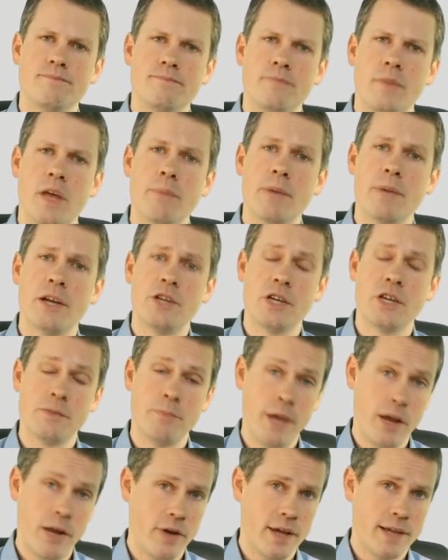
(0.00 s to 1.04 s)
not much
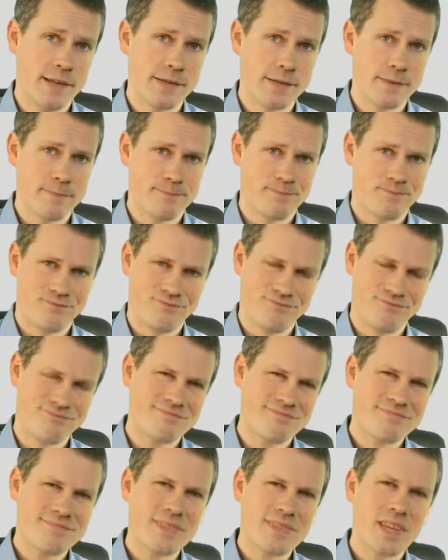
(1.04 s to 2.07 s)
experience.
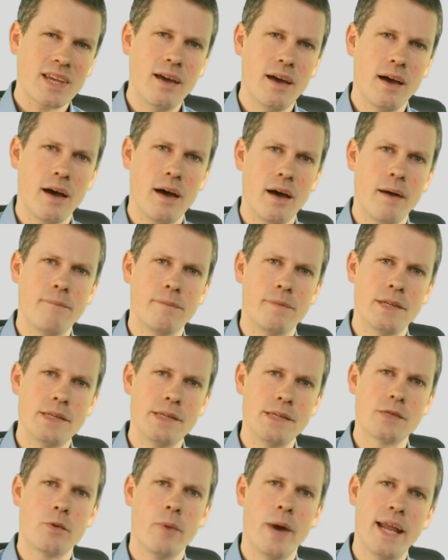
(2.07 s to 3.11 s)
This
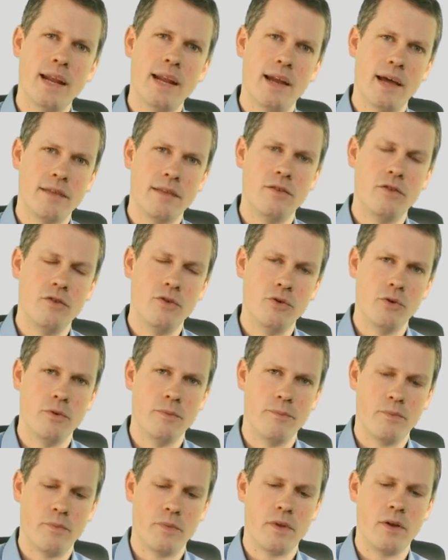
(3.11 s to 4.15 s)
is quite a lot to do.
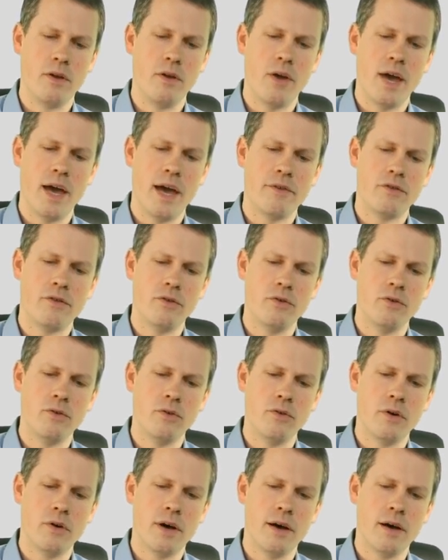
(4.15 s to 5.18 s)
You have
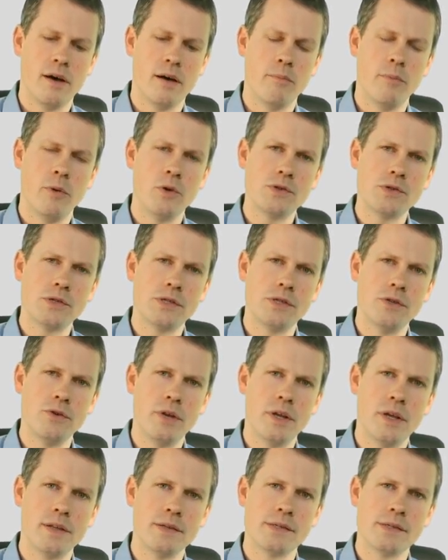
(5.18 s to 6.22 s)
to, most
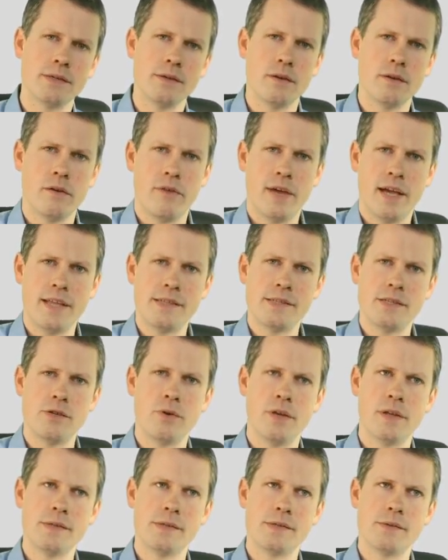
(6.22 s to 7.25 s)
students, flight
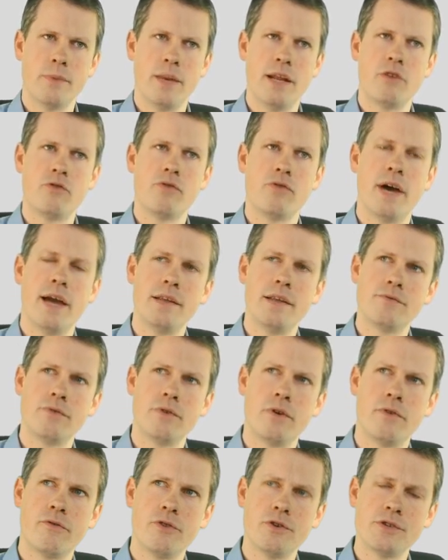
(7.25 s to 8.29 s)
students, when they try this for
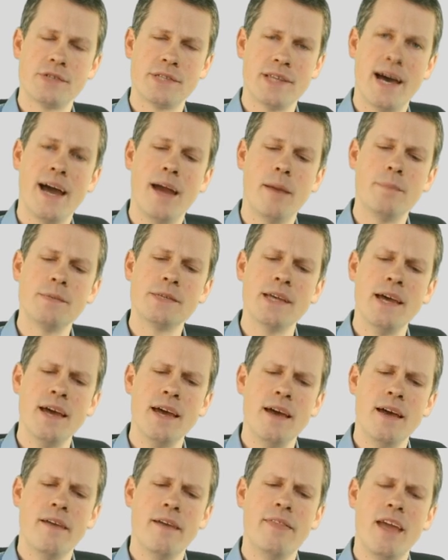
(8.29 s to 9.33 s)
the first times,
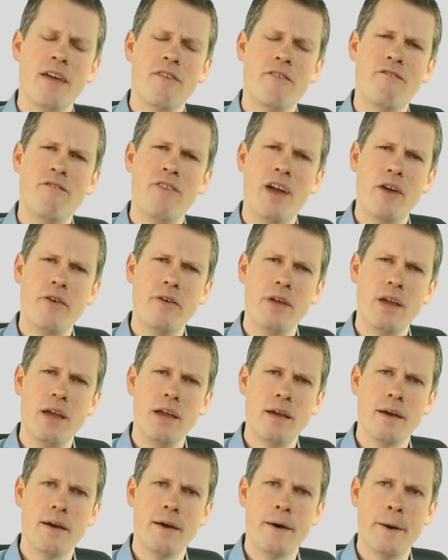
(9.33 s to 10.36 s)
they are
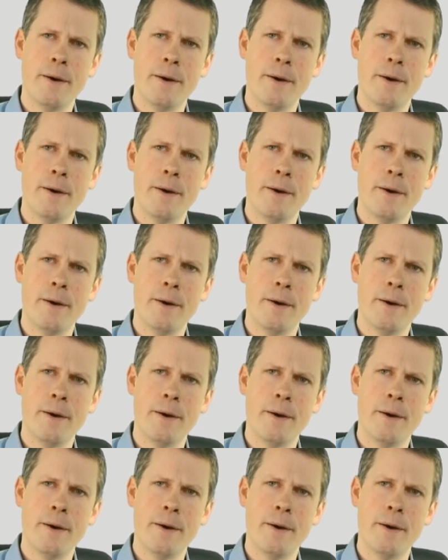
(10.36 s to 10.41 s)
very